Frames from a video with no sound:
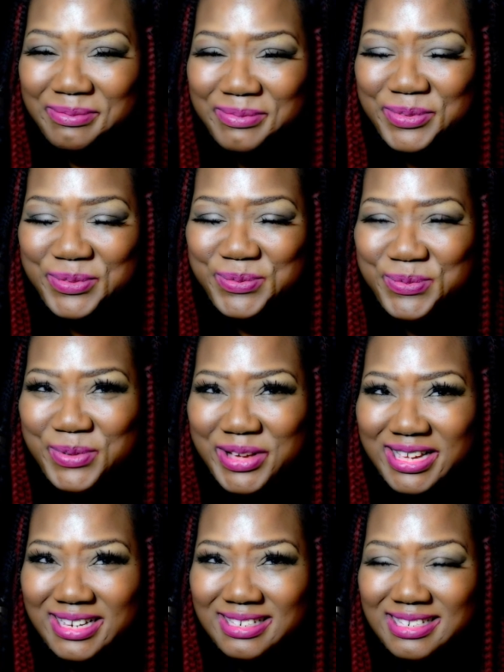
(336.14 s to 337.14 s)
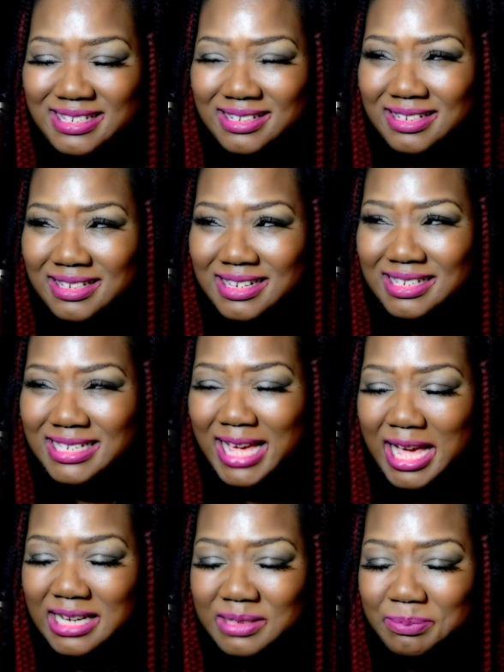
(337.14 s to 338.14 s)
what is
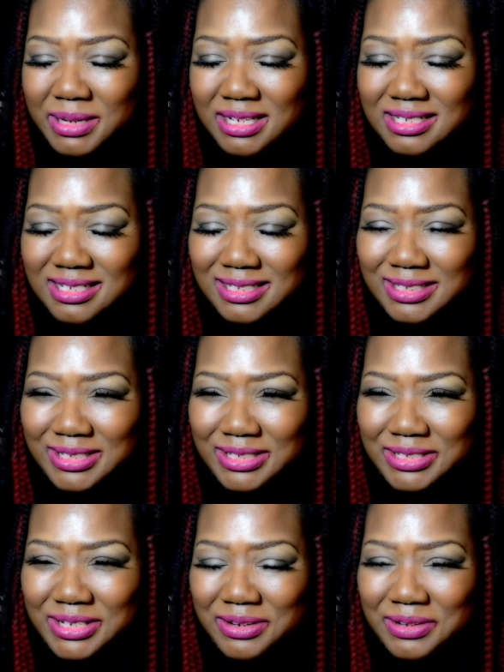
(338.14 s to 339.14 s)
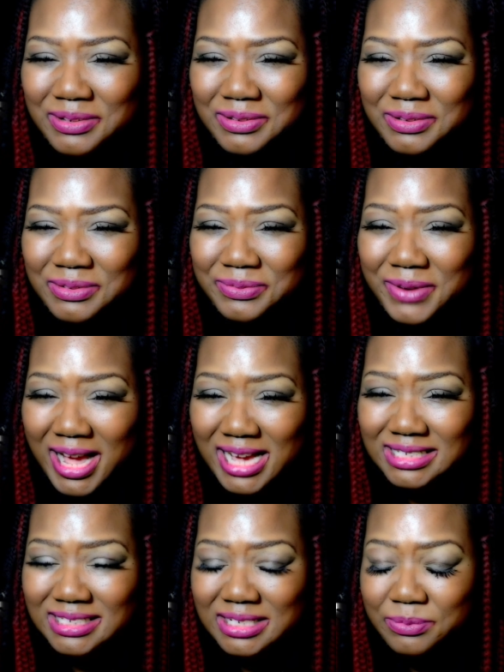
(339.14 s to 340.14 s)
aspecting your
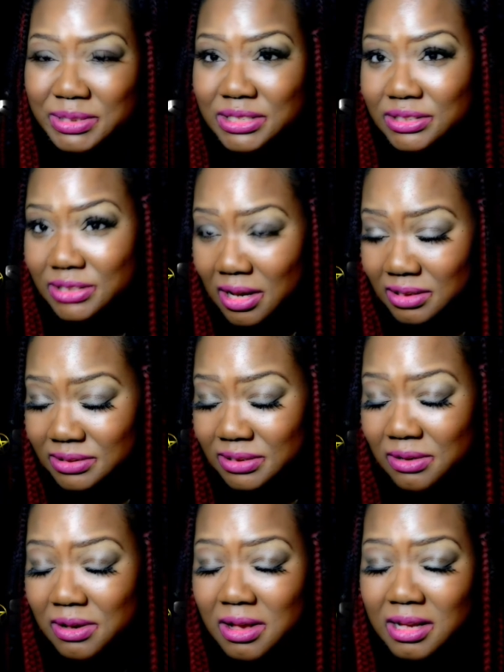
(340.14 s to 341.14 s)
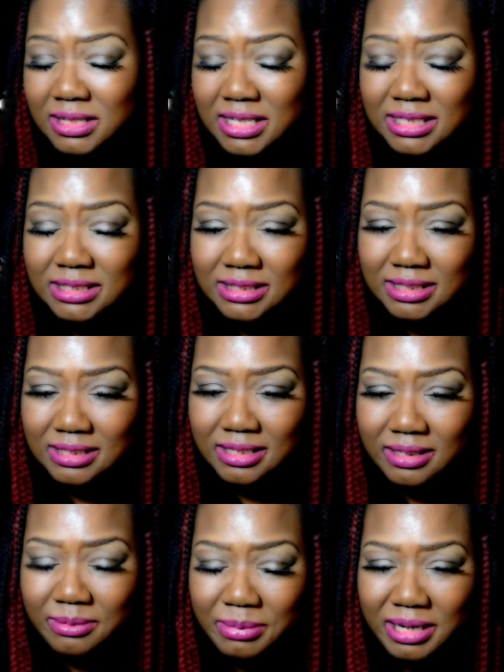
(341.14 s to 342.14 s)
rising, which is also called the
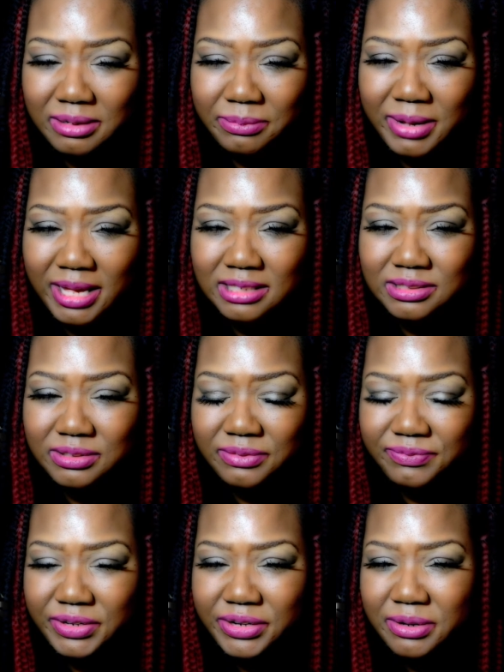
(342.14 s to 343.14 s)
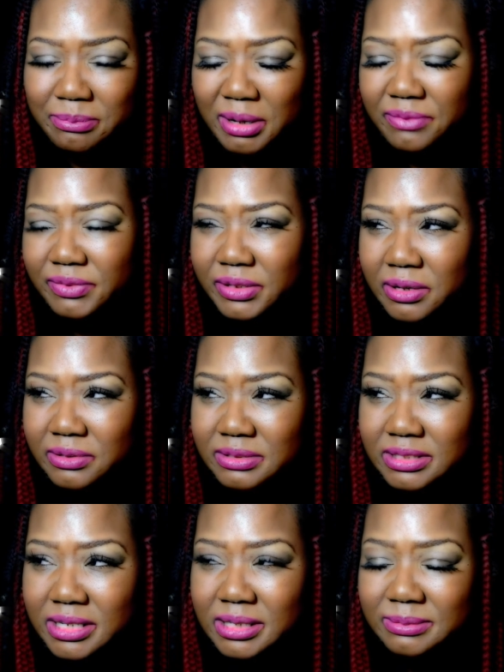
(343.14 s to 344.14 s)
ascendant, by the way. So if you hear both of
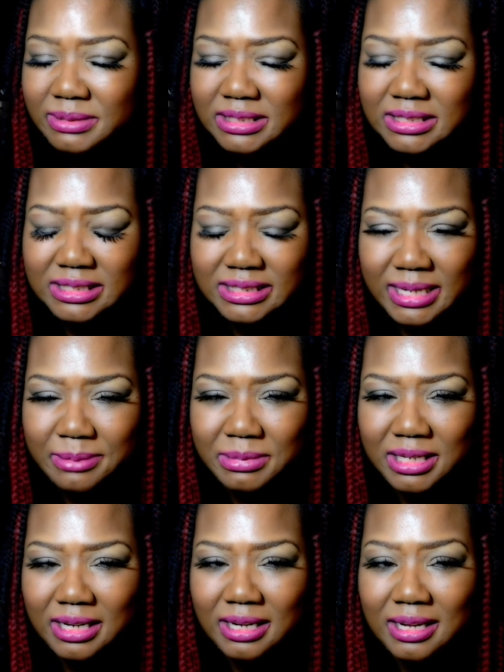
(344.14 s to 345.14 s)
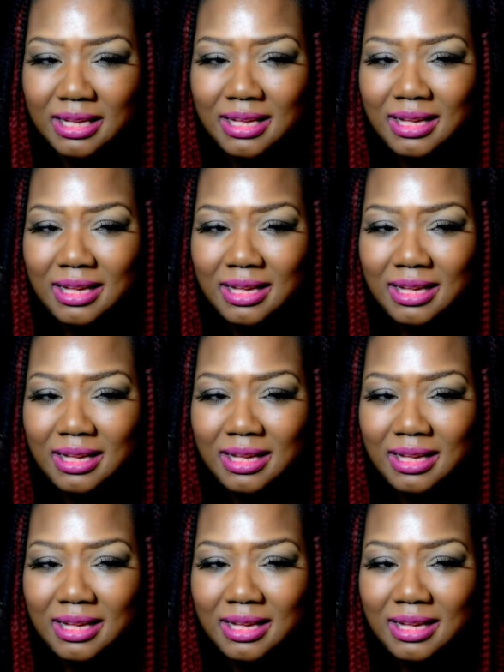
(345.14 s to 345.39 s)
those terms, it's the same thing.